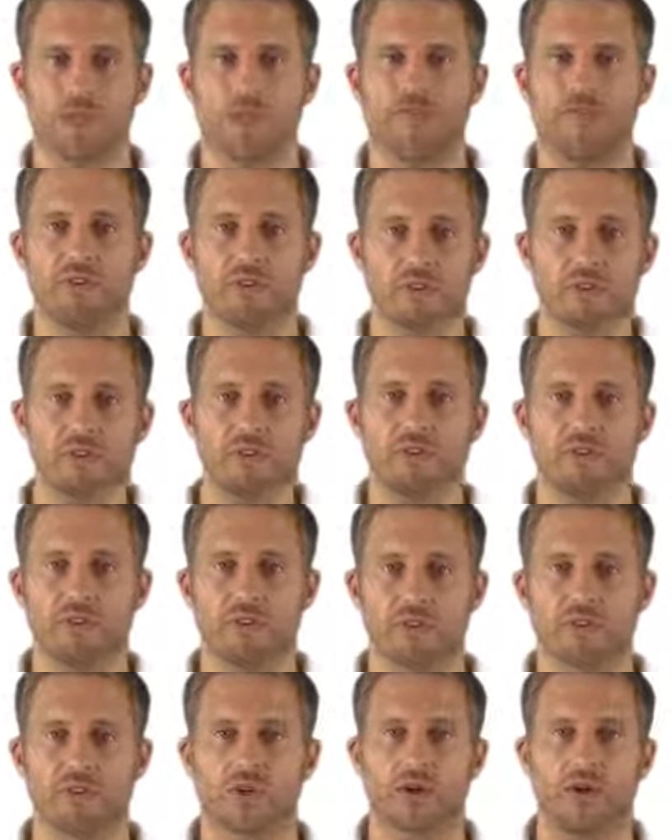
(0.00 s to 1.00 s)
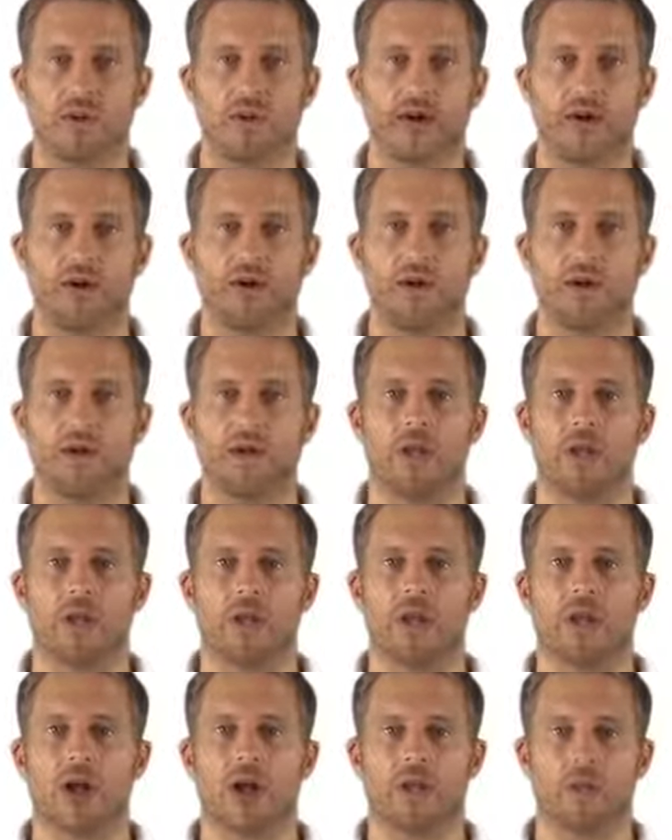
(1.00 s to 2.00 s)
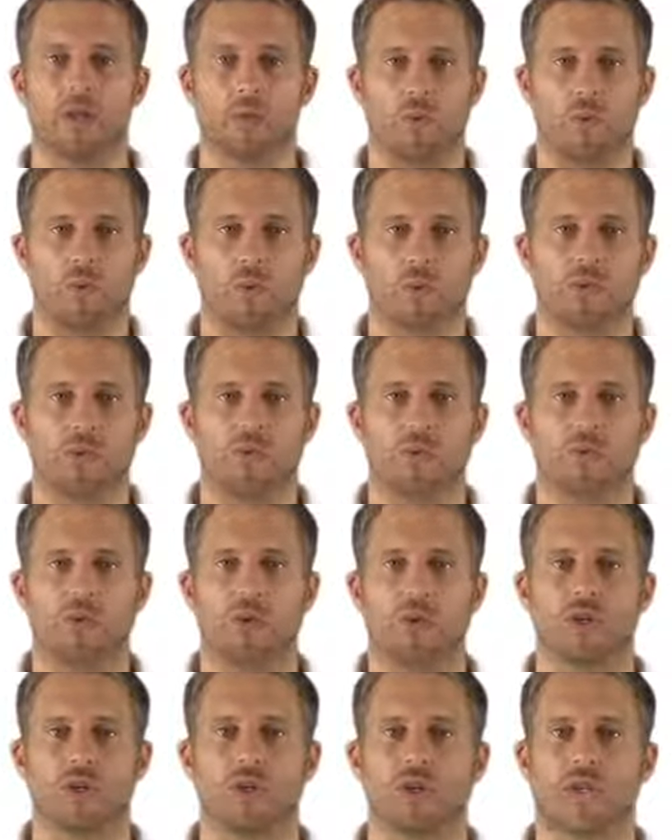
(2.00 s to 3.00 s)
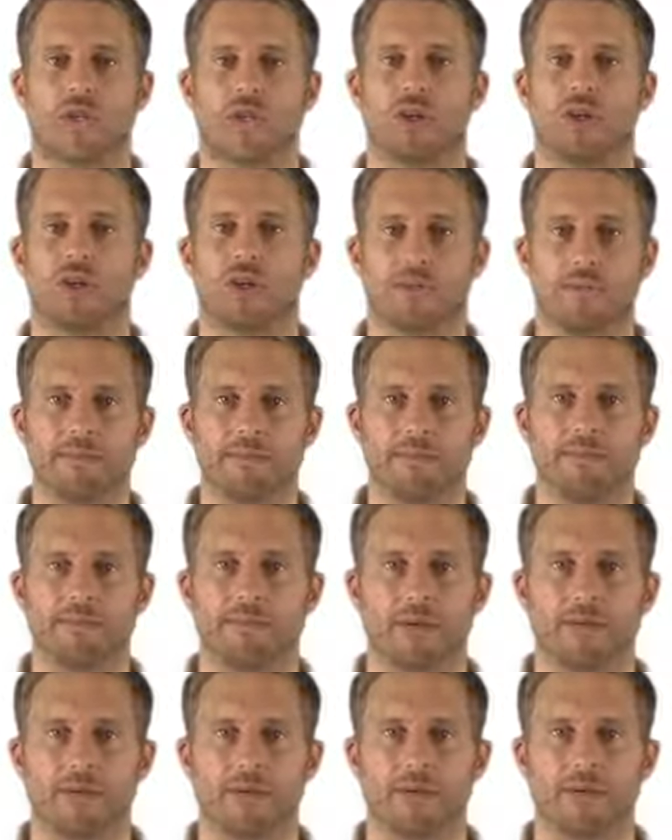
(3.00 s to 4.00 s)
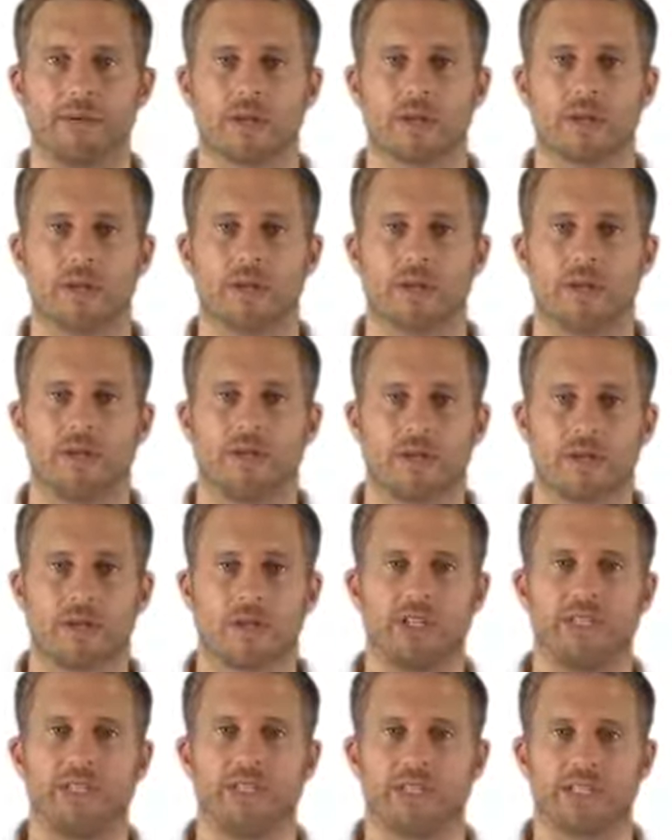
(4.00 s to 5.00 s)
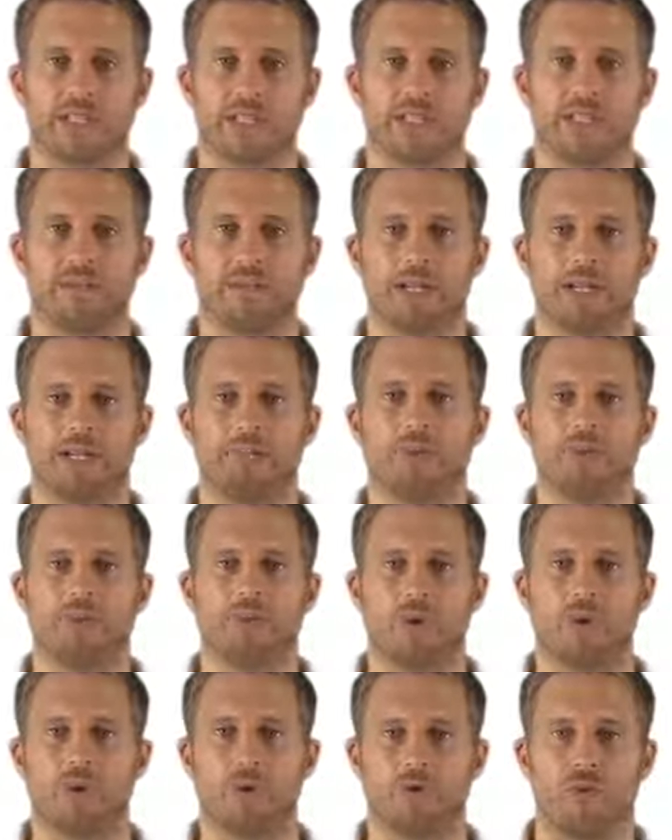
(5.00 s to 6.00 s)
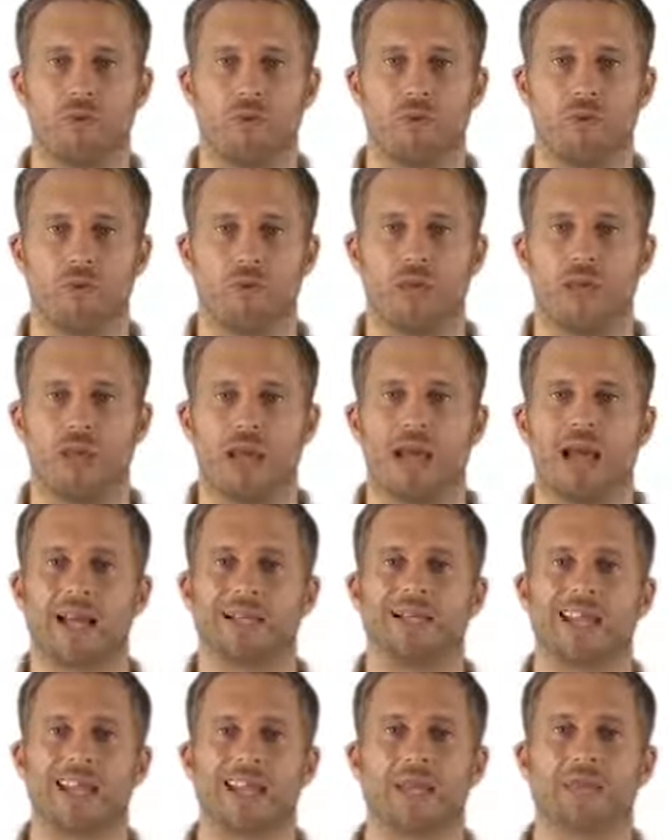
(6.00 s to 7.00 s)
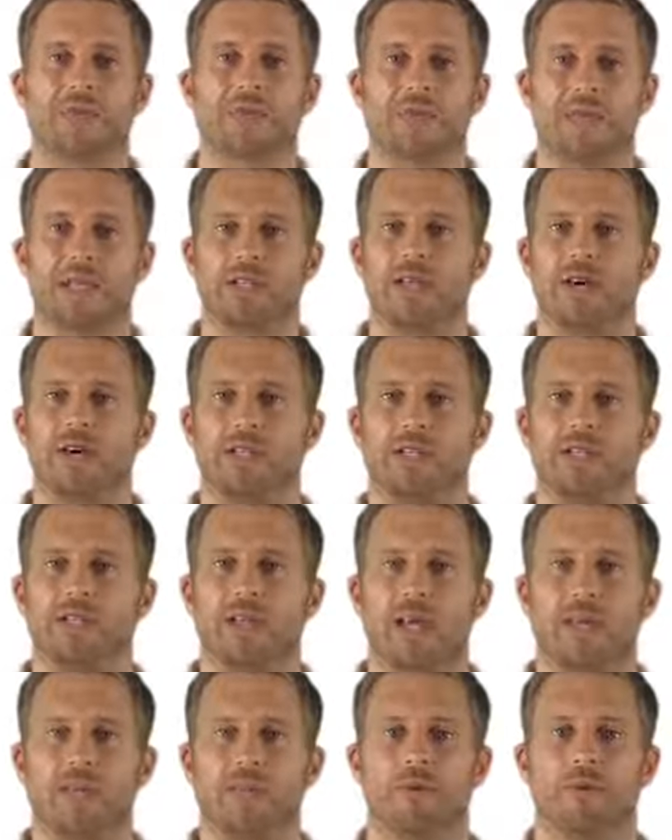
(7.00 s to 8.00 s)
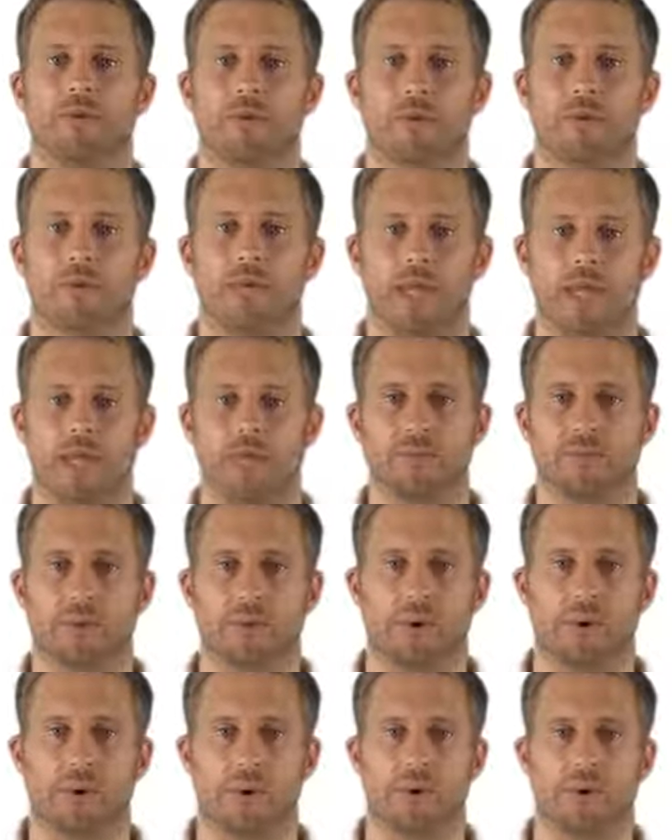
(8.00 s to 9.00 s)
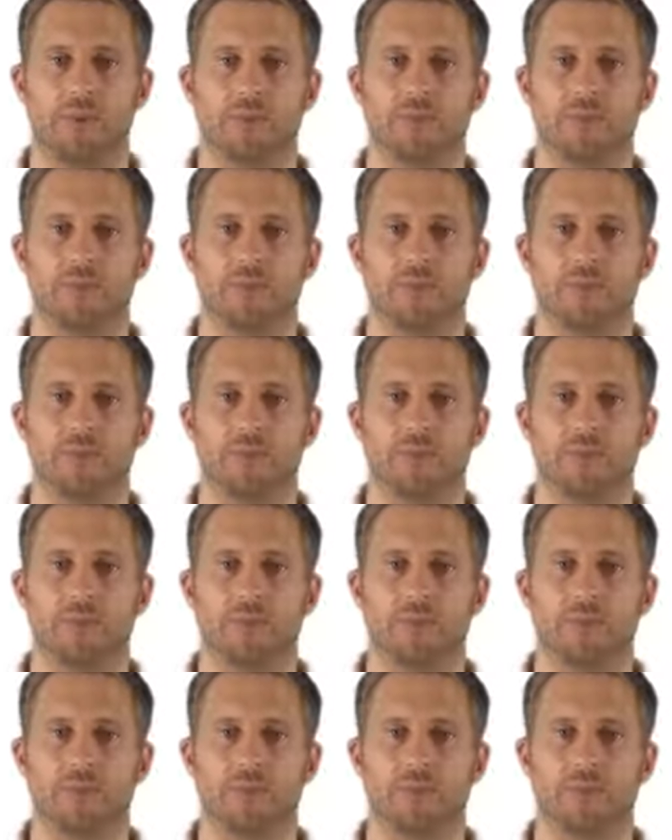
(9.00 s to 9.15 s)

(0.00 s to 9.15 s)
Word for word: If you do decide to try it out, uh, you'll want to make sure you take it on an empty stomach, thirty to sixty minutes before food, and take it three times a day before each meal.